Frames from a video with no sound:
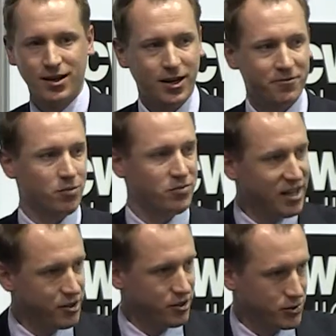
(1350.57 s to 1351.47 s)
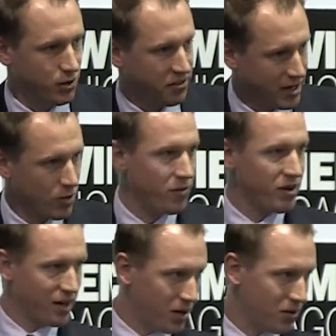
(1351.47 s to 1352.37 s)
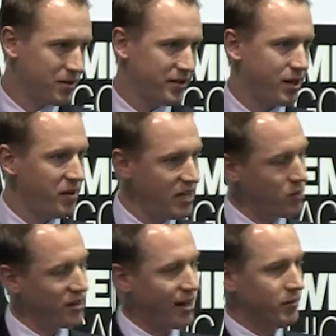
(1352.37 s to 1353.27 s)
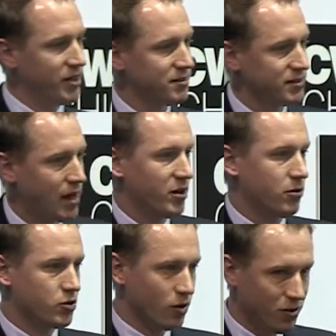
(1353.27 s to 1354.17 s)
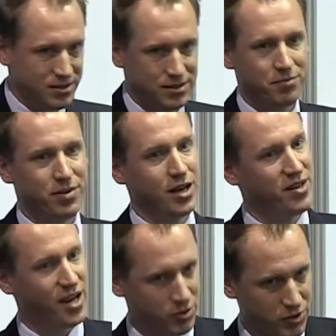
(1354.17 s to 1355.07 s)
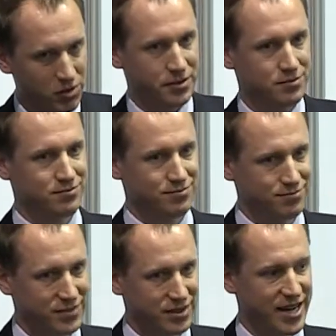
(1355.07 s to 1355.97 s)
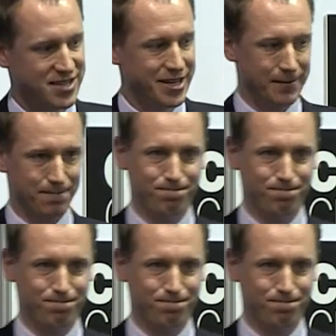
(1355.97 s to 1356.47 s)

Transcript: And from linear control theory, we know that a PD1 element can be controlled by a PI controller. That's it.